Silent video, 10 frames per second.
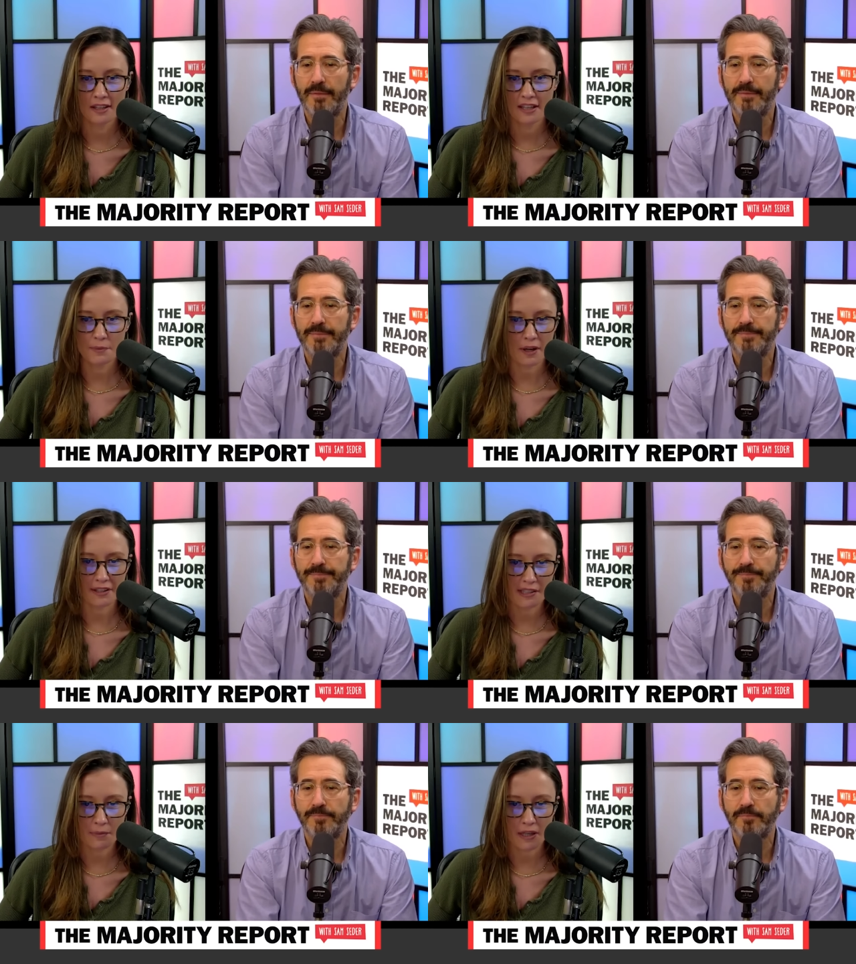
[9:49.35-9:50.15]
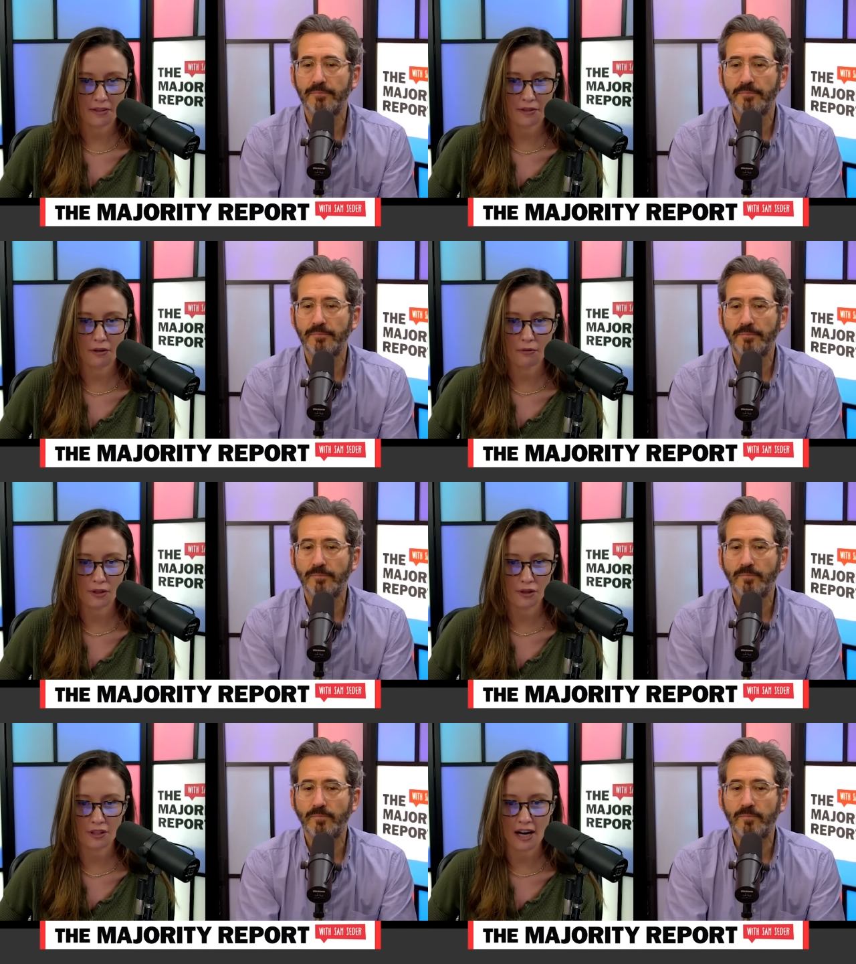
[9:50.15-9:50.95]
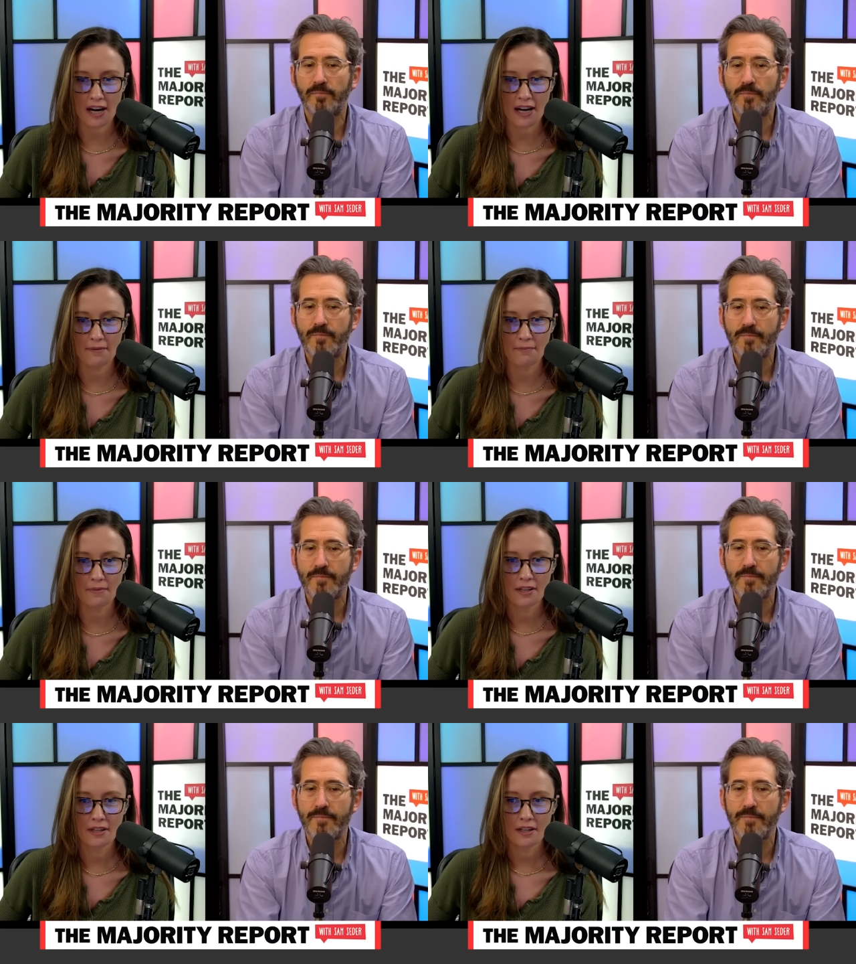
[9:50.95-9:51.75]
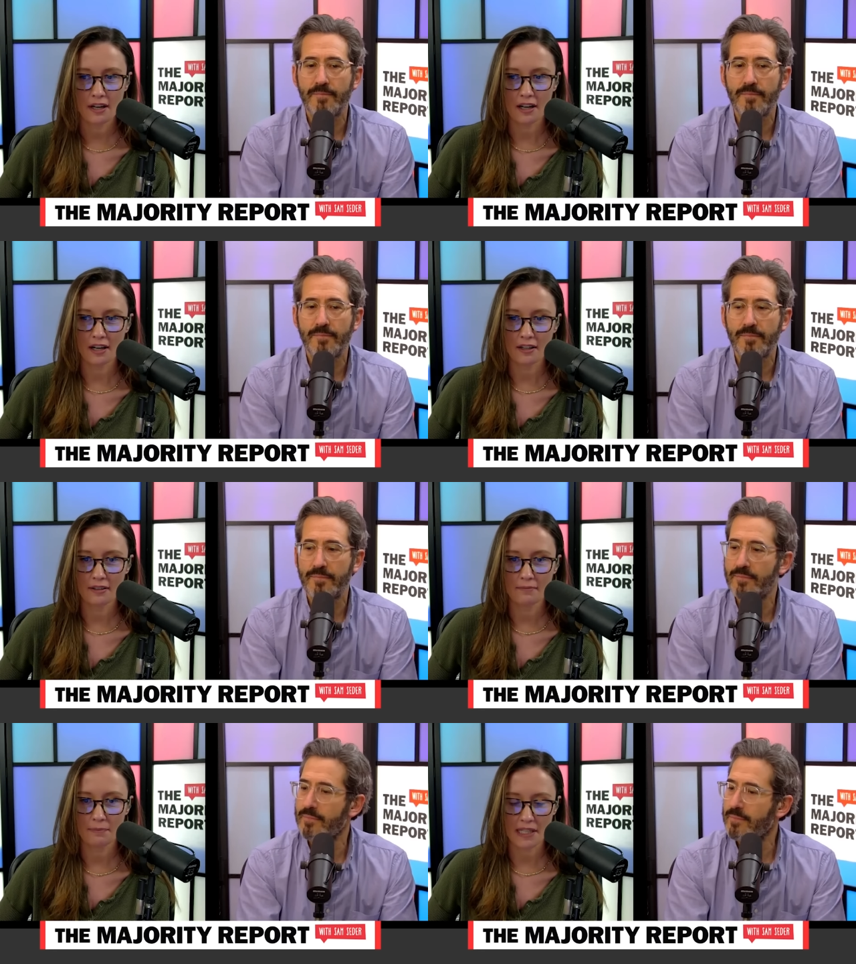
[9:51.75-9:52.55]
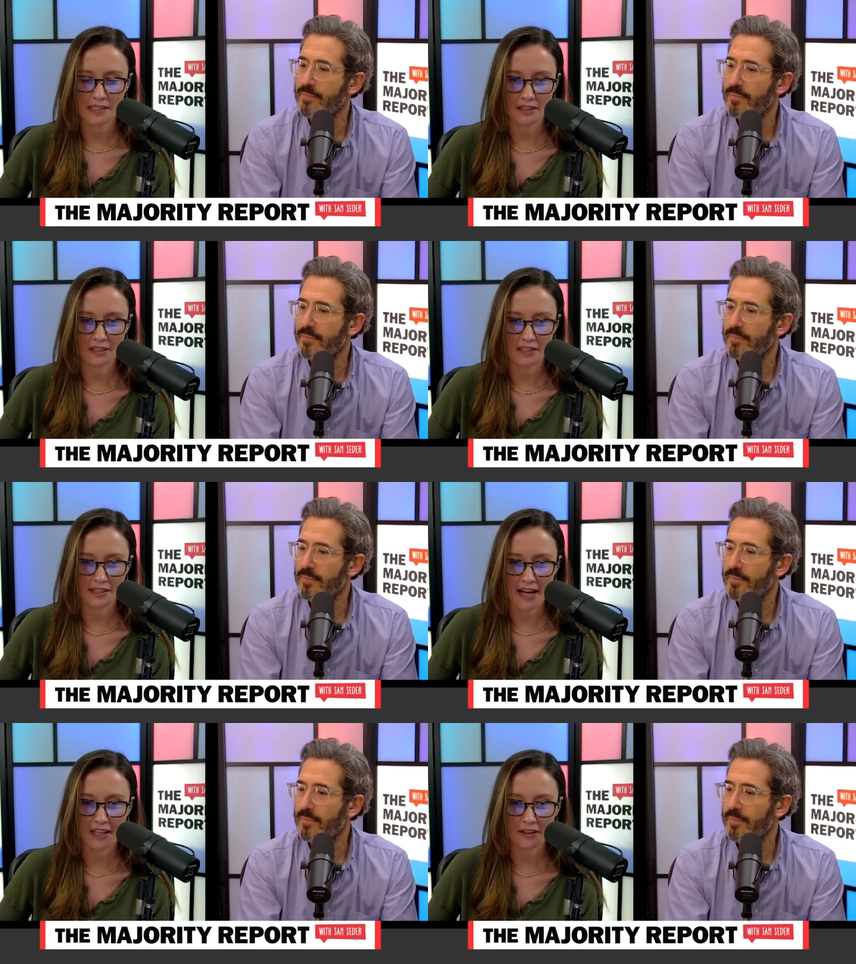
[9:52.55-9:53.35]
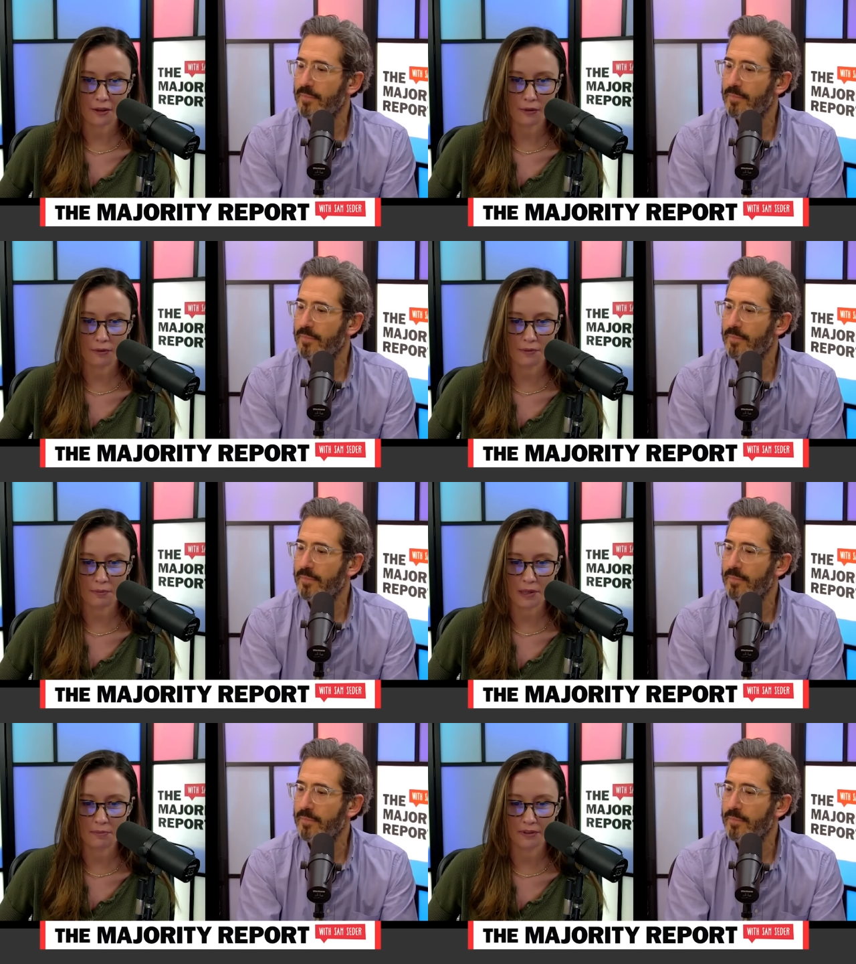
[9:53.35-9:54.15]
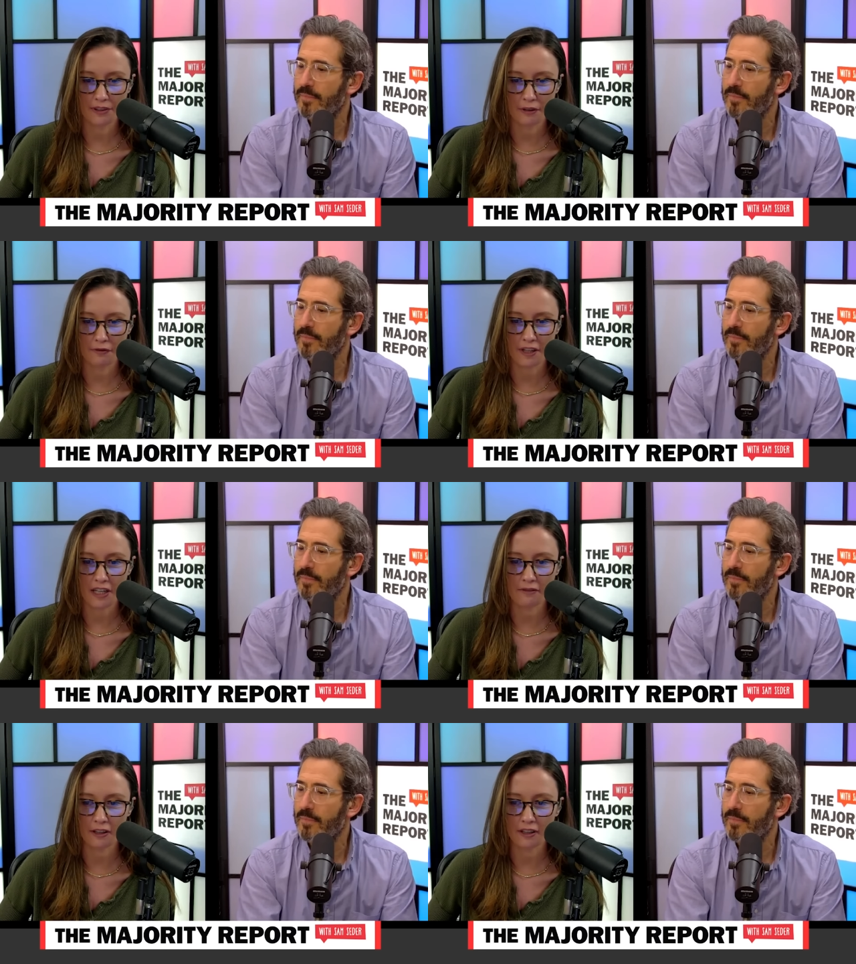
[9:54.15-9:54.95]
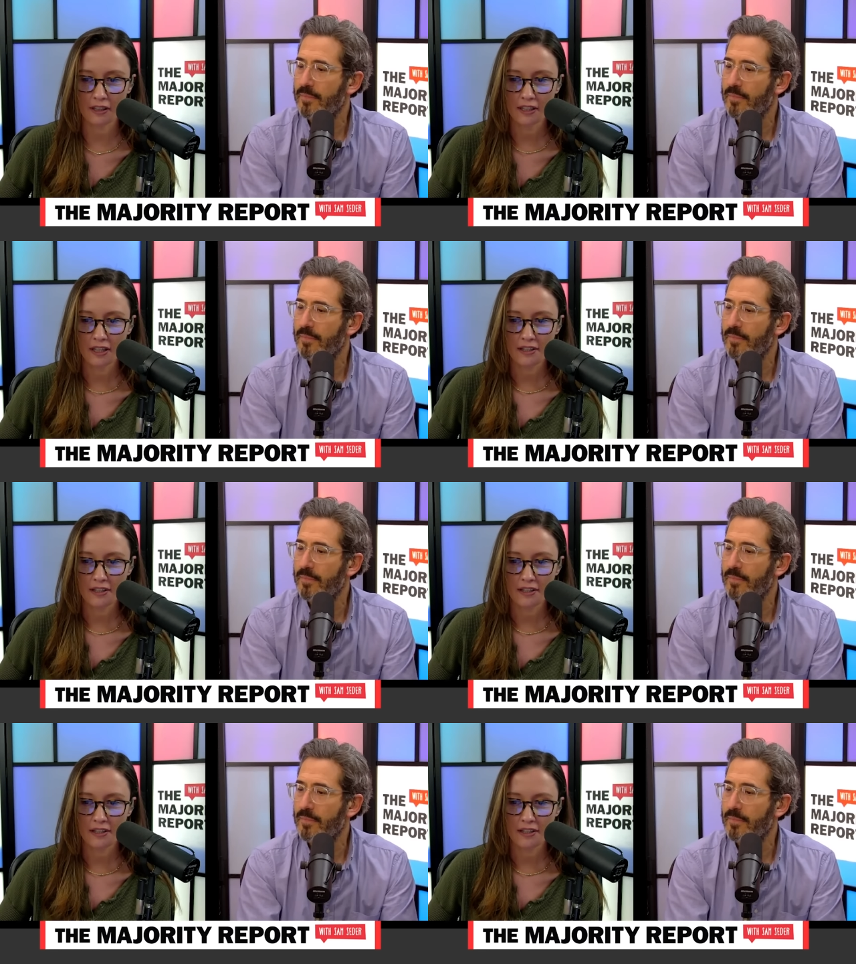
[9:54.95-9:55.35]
Speaker 1: That's why they spent so much time uh, basically stacking the courts with people in their favor.